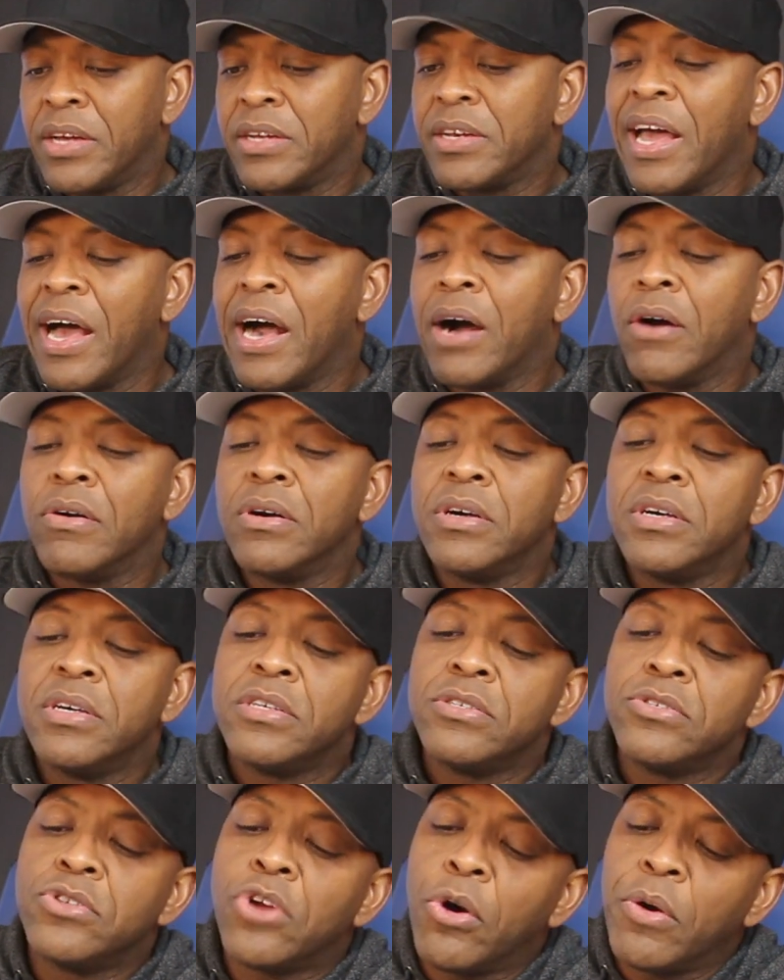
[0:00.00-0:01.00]
Now,
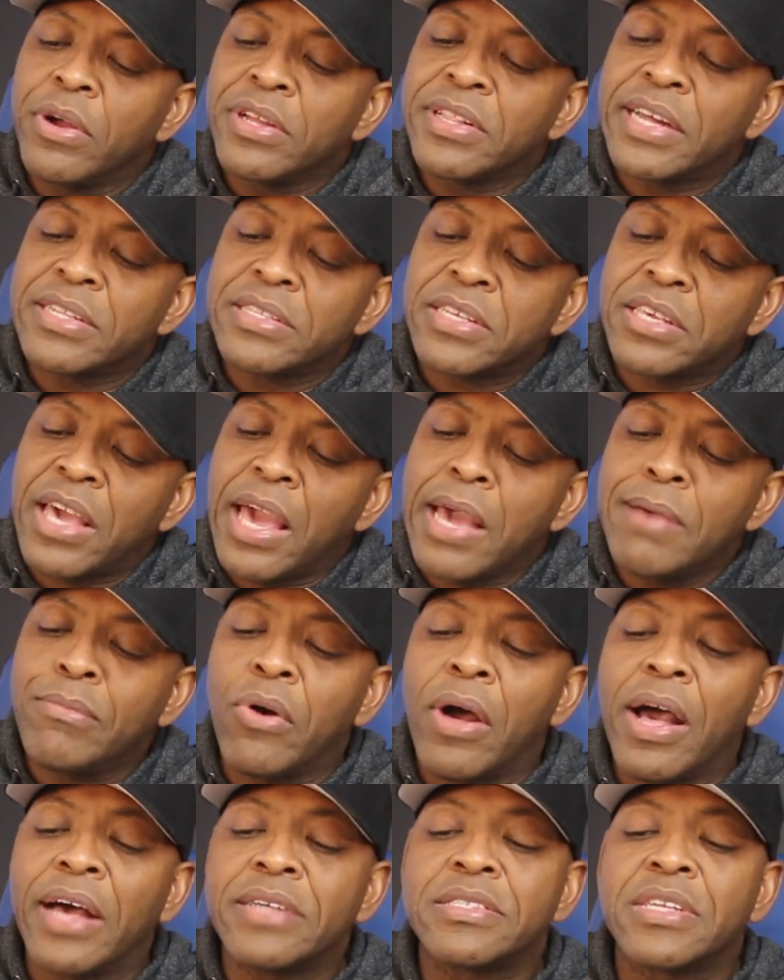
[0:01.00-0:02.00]
knowing that the
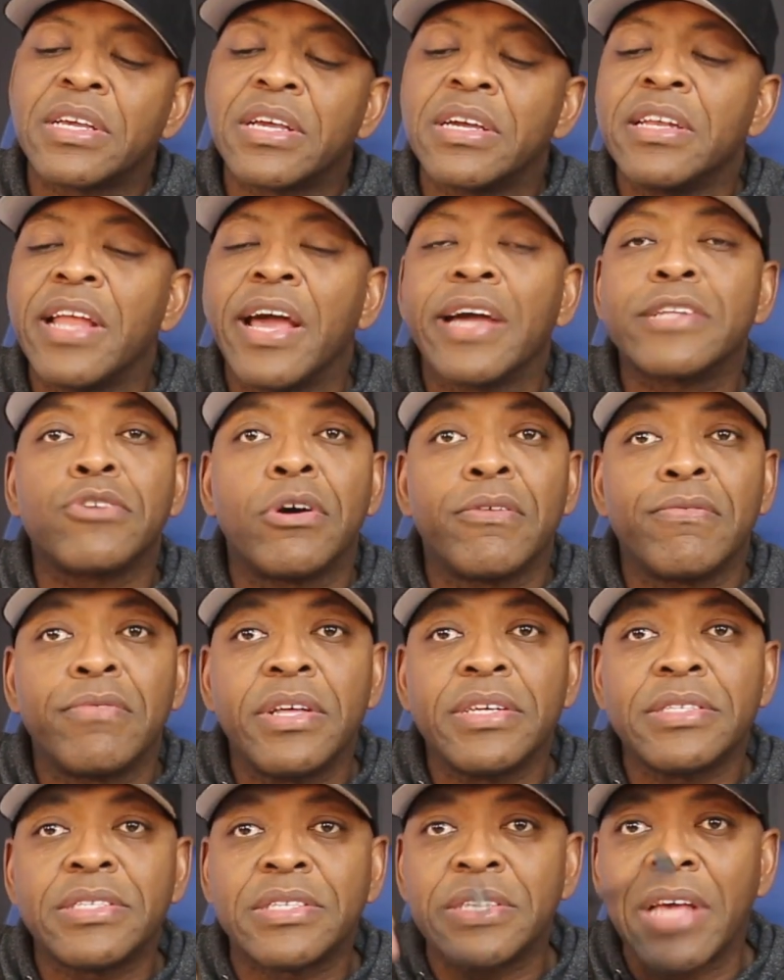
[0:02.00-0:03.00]
cable has to connect on
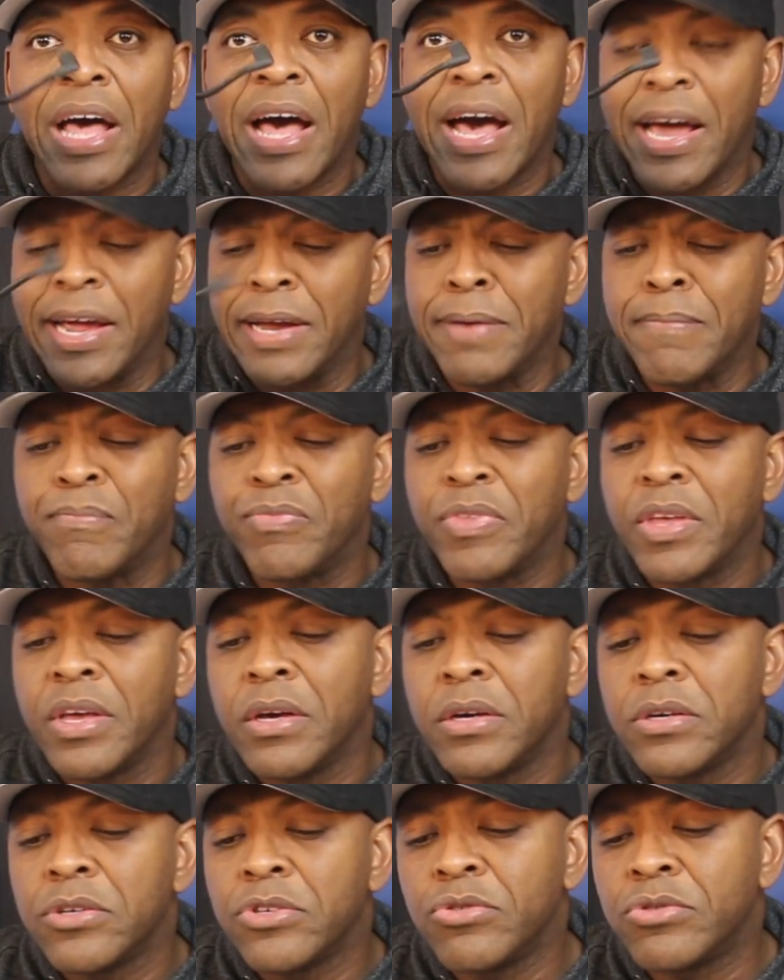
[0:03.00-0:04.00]
this side,
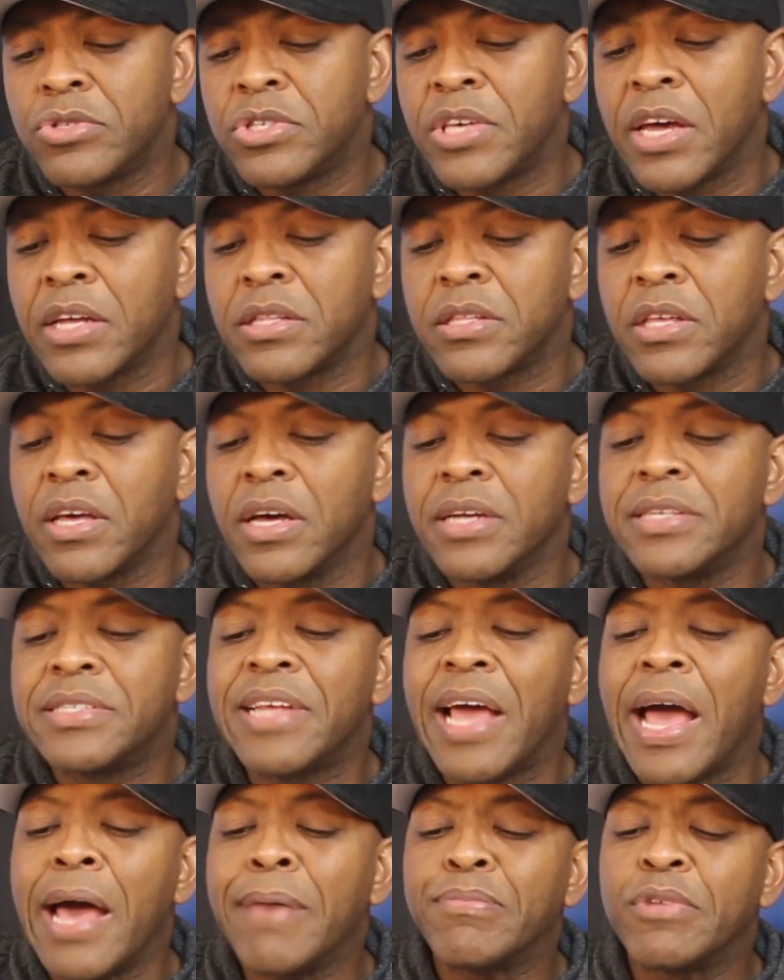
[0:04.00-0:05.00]
you take the
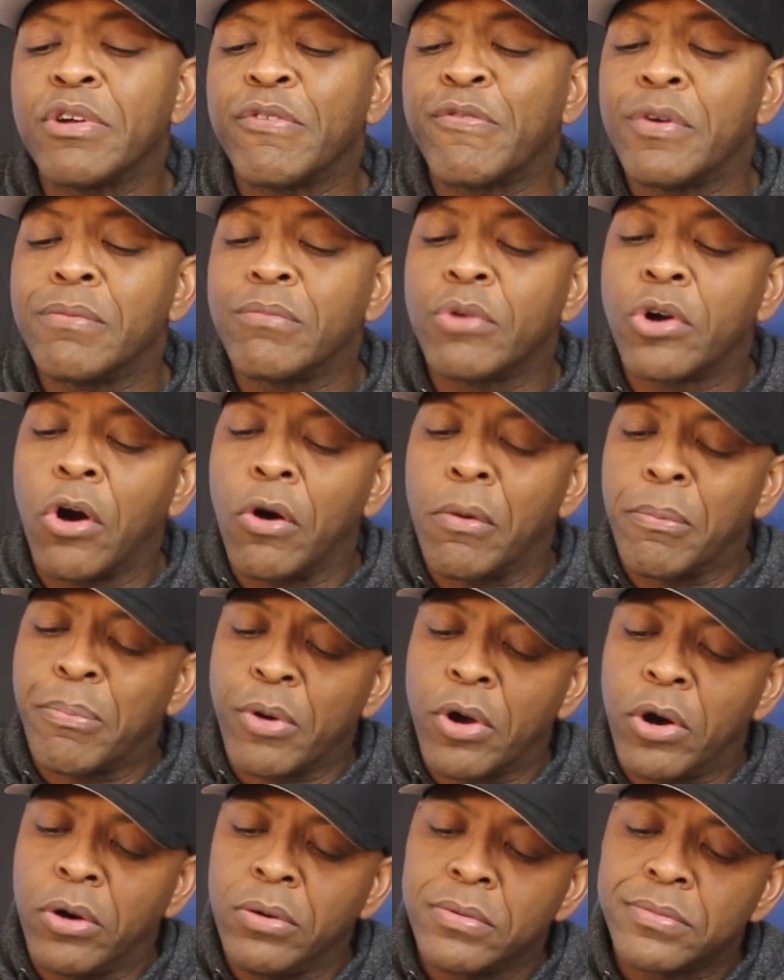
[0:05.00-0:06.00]
adapter from
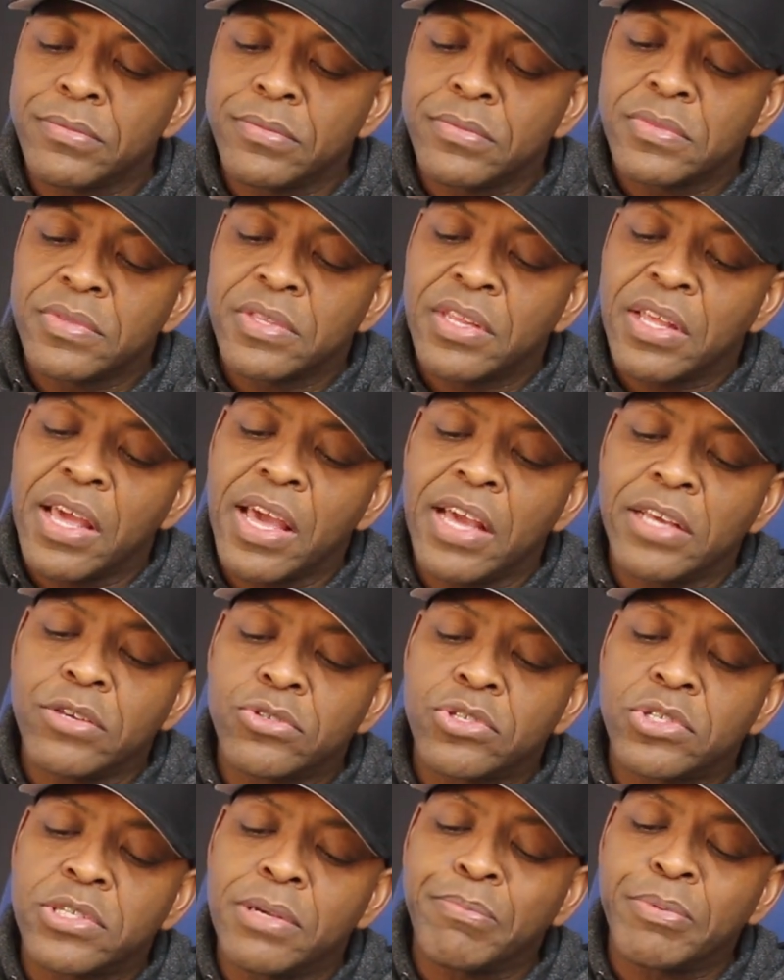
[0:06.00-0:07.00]
GoPro and
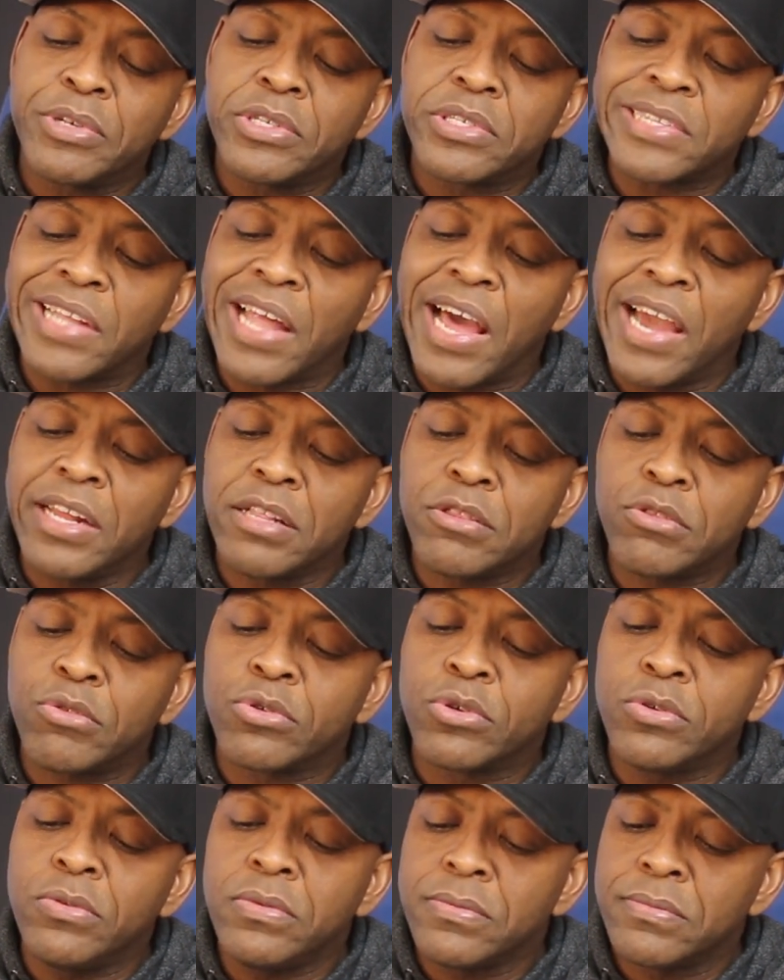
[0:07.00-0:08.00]
you simply slide it
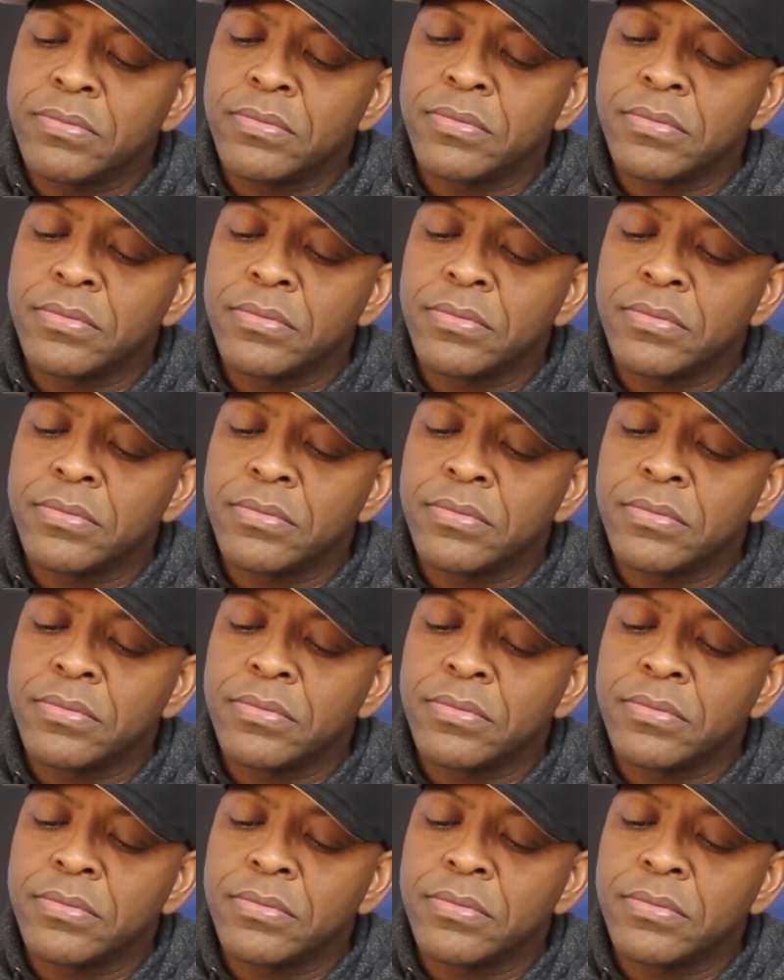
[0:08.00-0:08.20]
through.